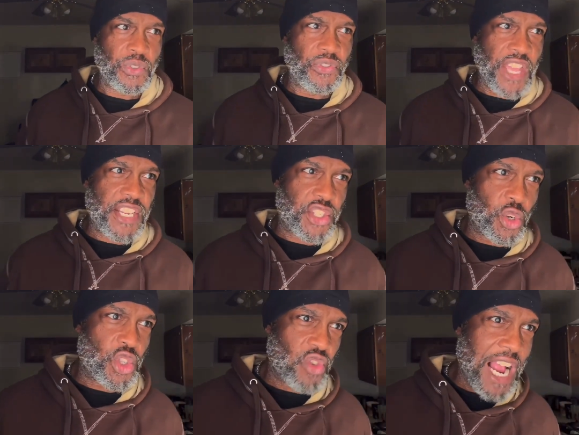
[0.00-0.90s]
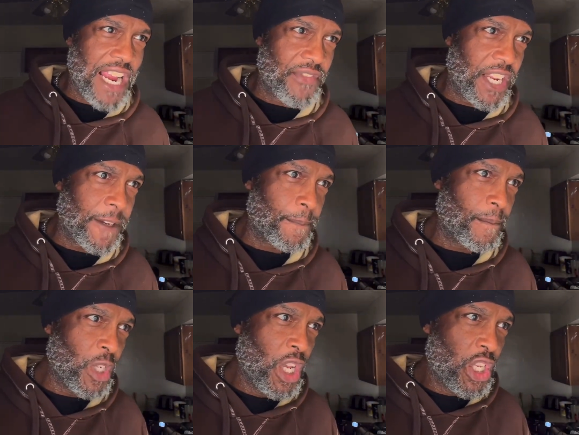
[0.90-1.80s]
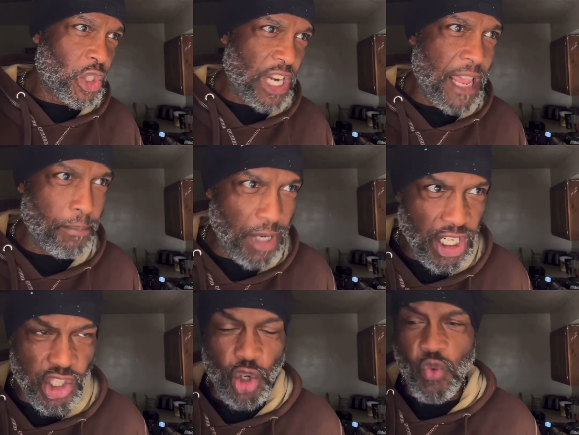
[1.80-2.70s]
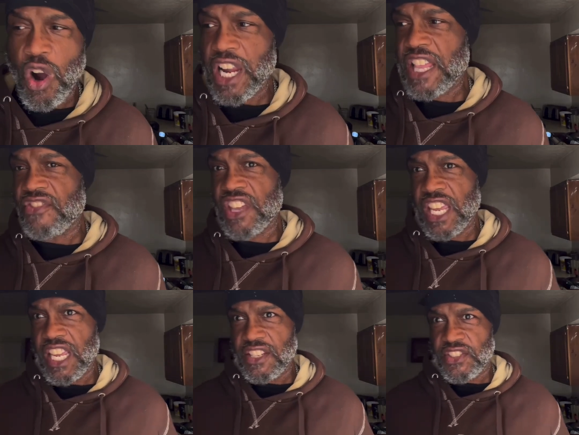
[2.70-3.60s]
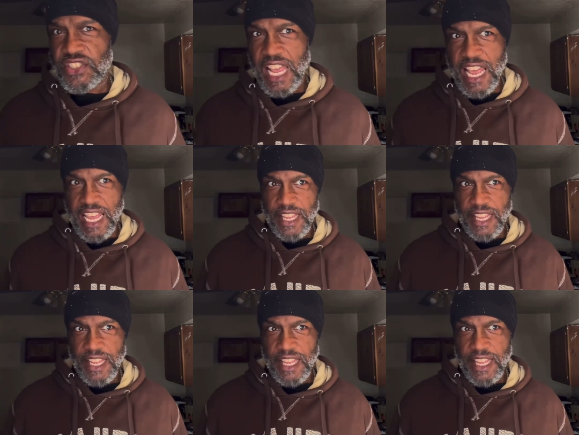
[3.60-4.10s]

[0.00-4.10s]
that you're driving. So that means you are in the inside.